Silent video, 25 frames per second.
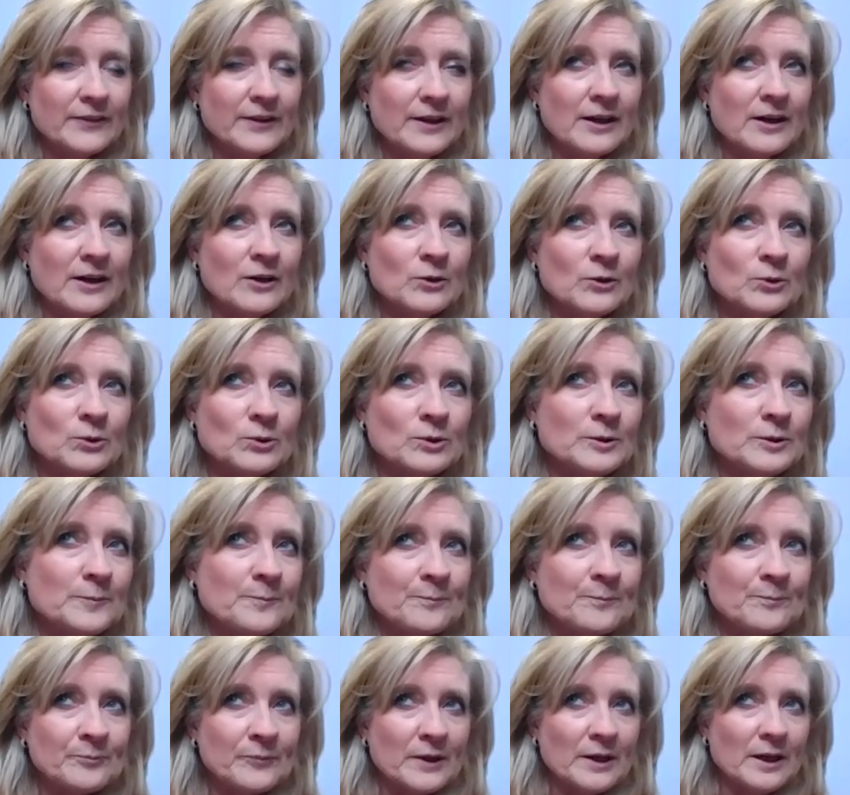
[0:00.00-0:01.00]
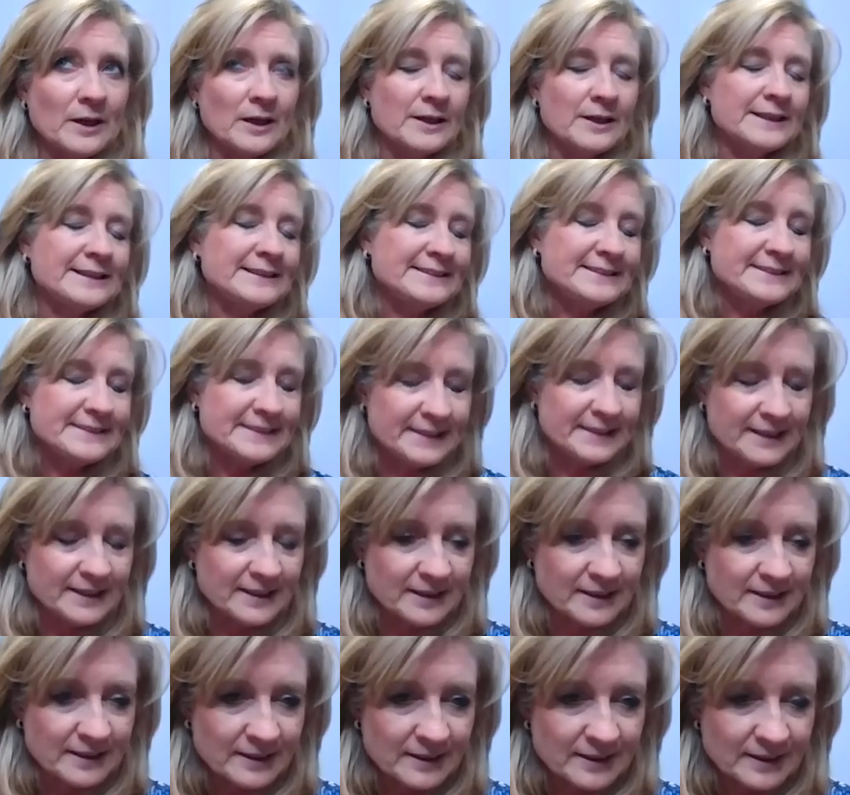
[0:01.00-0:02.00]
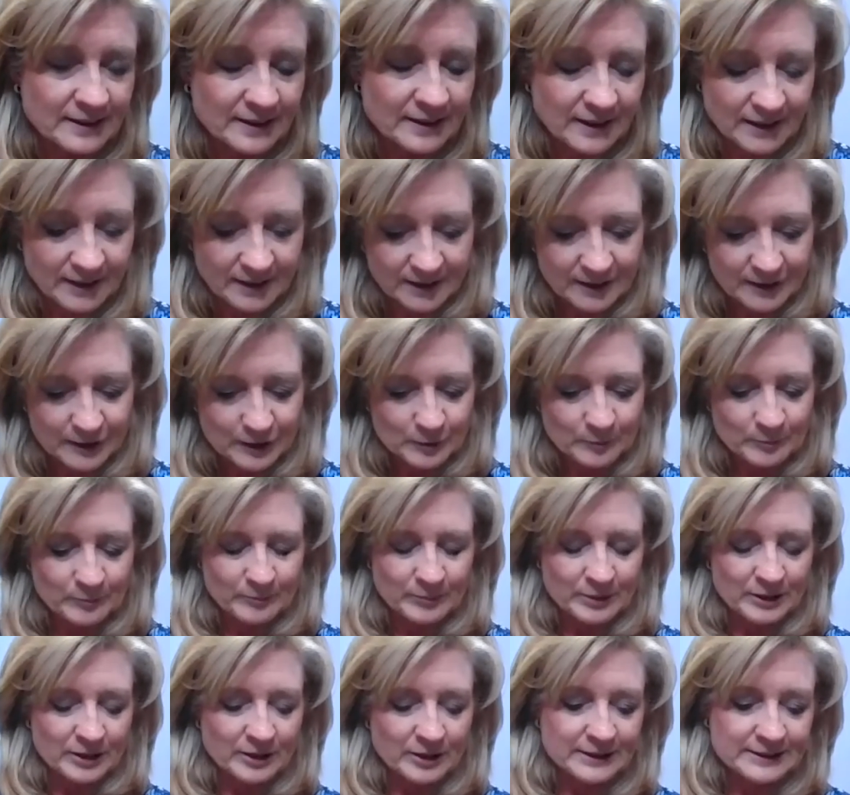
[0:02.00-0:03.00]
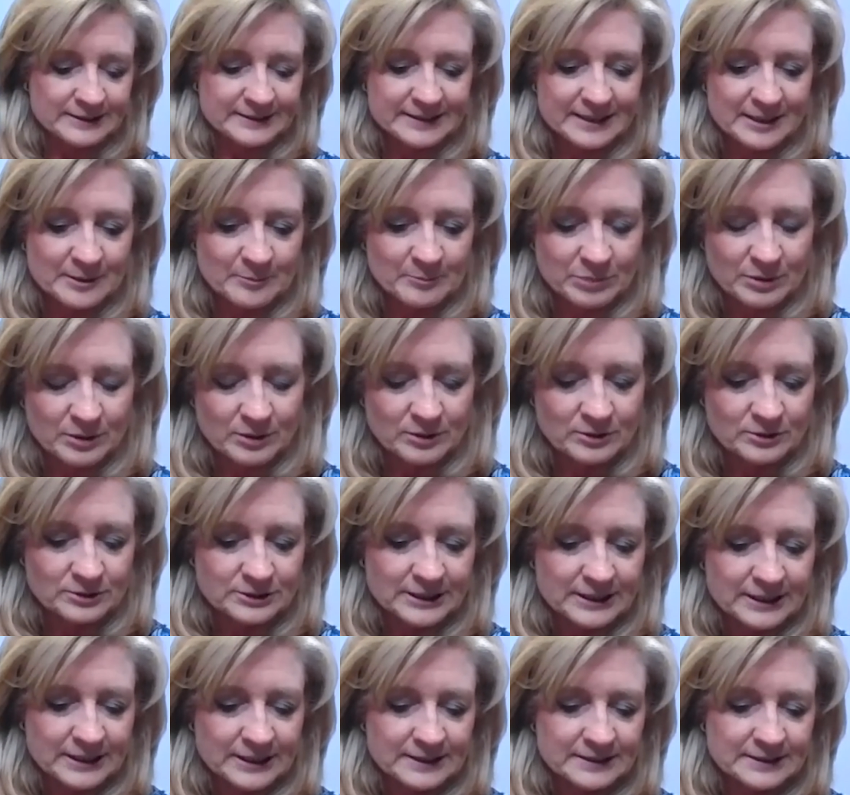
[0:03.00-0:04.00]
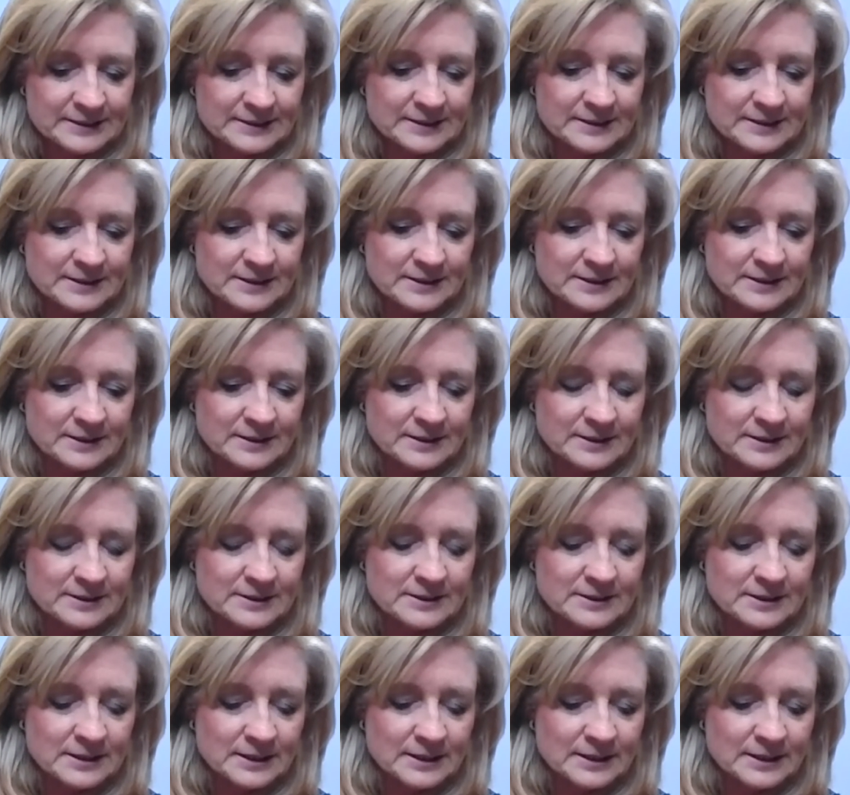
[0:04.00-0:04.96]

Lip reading: The whole idea behind Slimpod is that